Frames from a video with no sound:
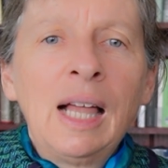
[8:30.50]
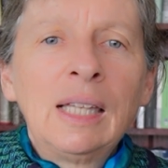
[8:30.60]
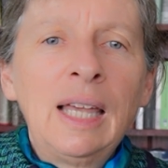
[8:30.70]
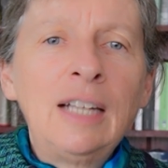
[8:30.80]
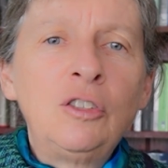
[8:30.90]

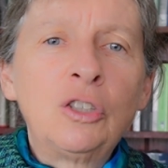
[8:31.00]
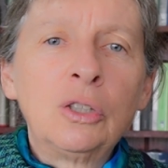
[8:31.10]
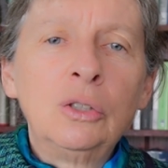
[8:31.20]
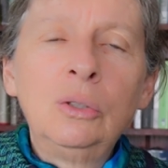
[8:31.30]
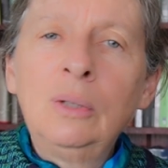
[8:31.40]
led
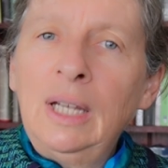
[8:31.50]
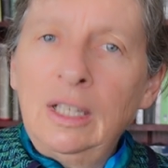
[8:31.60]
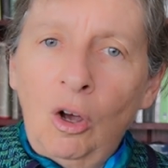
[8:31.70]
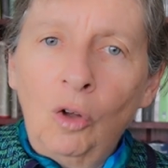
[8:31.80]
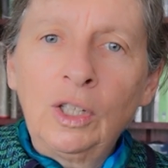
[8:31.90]
to
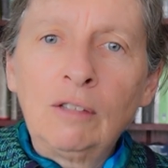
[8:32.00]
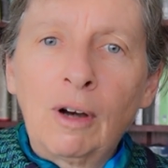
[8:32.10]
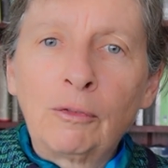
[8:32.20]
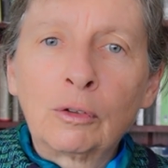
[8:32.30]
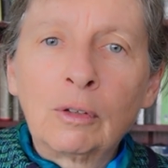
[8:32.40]
it holding
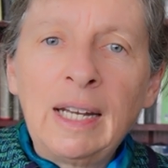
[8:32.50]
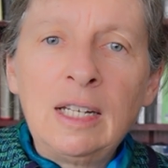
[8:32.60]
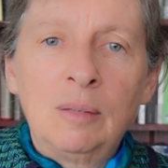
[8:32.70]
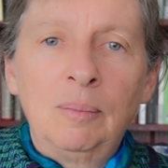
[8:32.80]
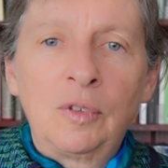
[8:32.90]

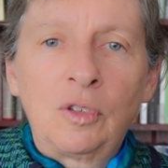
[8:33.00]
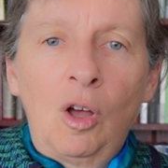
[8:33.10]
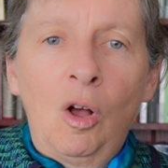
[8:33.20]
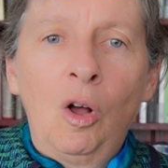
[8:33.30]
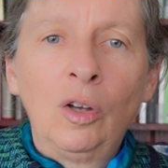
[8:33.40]
referendums
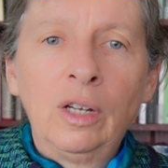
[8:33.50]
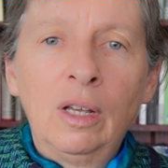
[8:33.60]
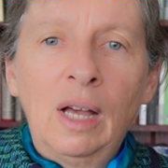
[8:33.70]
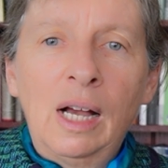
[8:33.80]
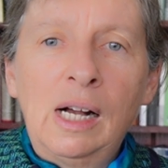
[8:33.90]
on
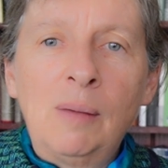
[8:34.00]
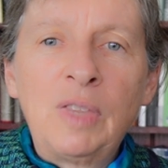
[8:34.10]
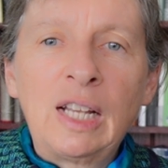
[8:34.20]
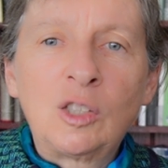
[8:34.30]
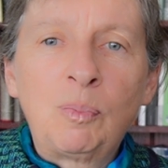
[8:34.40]

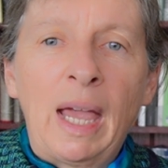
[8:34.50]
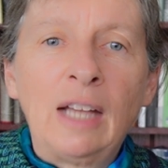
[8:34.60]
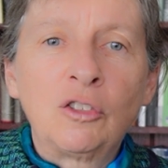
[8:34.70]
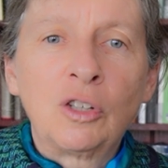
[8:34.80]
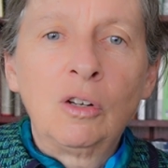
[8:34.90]
the
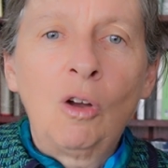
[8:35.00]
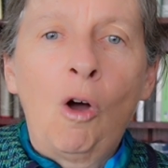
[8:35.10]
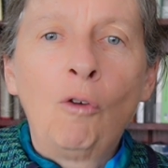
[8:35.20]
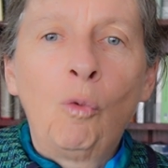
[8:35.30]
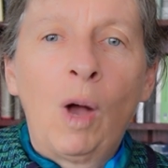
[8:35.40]
expansion
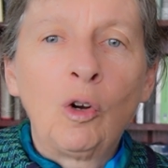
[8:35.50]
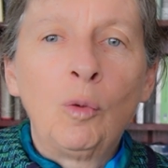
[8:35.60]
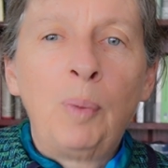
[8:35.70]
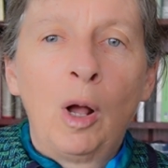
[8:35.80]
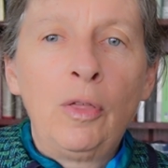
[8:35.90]
of one or
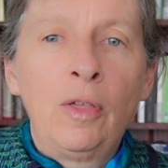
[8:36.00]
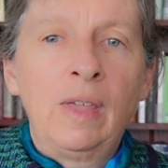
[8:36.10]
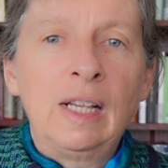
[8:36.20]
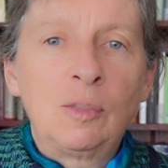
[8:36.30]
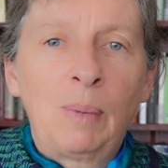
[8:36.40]
both of
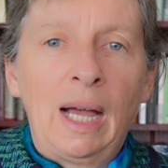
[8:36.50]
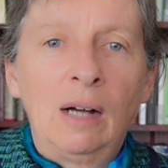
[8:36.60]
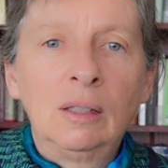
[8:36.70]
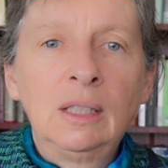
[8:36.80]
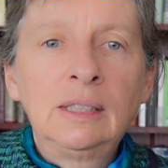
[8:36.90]
these
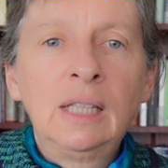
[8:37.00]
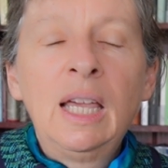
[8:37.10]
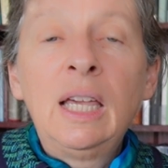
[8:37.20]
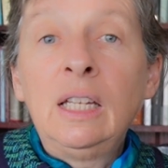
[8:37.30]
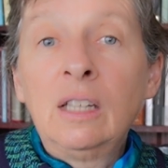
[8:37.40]
powers
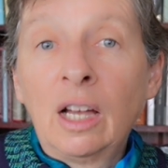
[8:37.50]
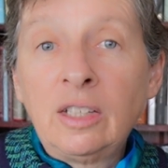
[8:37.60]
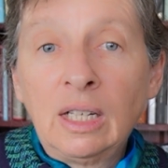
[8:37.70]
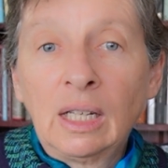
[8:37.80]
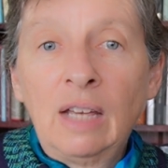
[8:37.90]
in
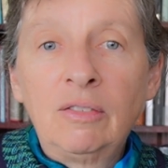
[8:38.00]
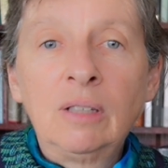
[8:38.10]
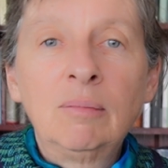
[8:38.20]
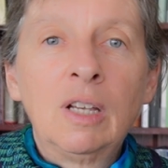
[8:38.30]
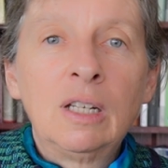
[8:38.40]
1911,
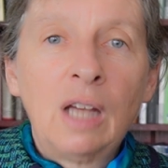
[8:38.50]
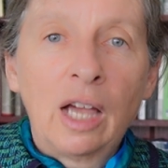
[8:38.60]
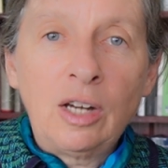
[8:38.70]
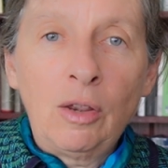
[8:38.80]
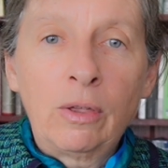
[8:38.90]

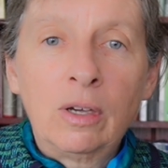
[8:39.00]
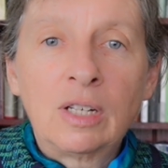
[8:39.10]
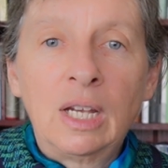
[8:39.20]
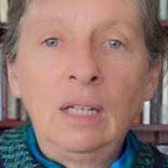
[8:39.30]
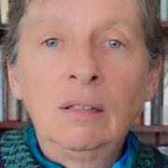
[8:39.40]

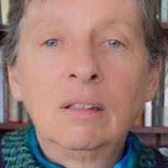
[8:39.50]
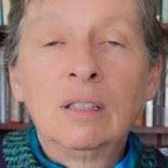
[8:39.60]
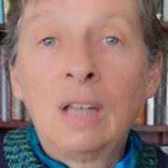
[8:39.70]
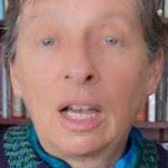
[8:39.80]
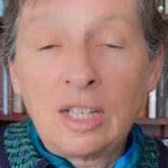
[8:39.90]
1913,
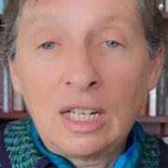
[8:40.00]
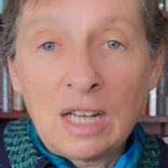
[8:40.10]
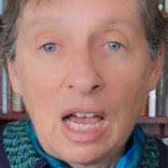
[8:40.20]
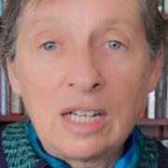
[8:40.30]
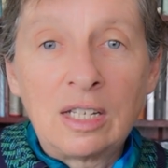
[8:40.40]

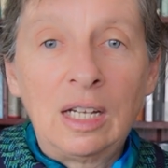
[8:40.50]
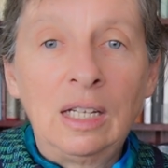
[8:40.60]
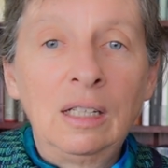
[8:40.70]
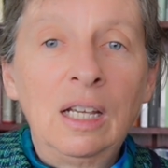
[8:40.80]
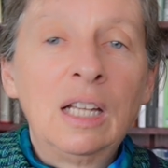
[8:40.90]

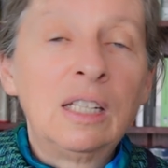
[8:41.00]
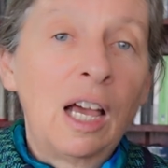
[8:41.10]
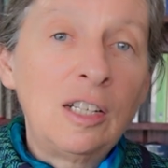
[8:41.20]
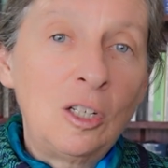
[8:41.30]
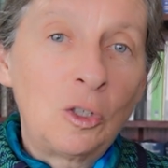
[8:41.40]
1919,
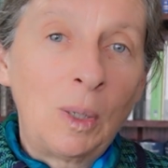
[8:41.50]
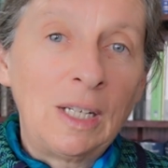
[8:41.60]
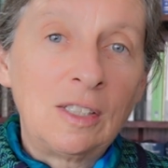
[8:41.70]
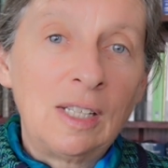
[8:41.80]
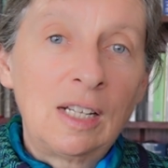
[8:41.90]

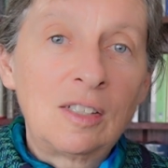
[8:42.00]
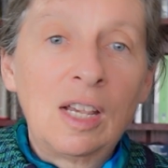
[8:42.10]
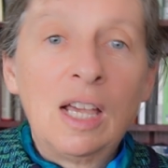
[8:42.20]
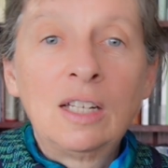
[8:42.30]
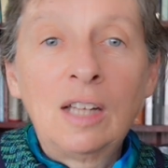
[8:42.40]
1926,
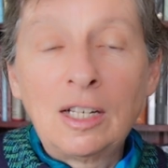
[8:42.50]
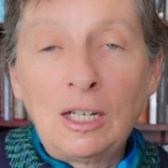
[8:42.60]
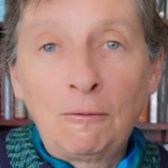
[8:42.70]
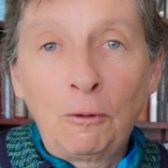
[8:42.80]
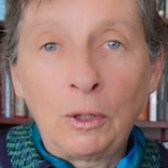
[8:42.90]

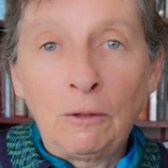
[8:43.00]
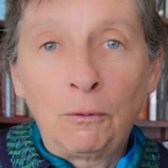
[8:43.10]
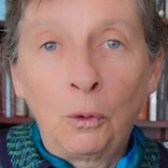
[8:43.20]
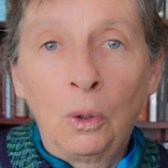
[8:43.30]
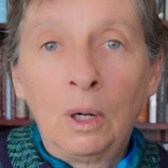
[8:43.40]

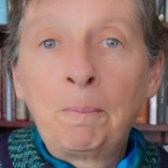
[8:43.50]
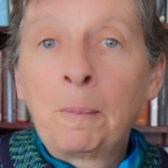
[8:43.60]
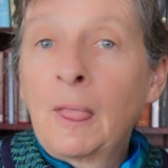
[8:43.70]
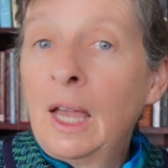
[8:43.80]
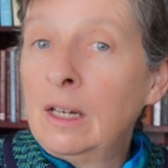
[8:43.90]
1944
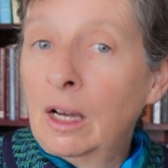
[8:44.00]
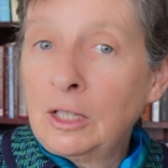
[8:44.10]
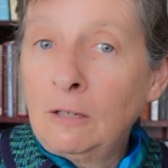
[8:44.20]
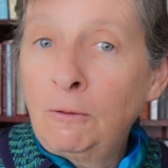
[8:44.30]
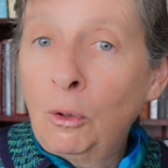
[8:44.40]
and
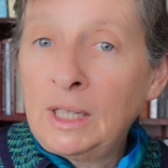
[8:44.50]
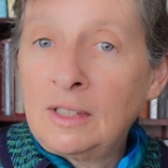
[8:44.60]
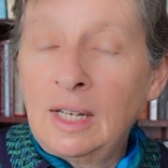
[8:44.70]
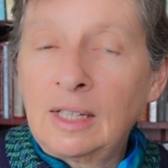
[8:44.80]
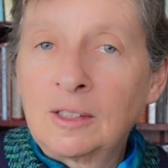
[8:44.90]

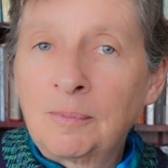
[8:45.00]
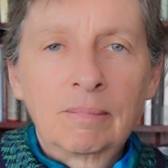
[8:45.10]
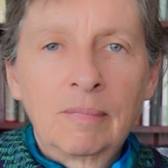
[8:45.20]
1946.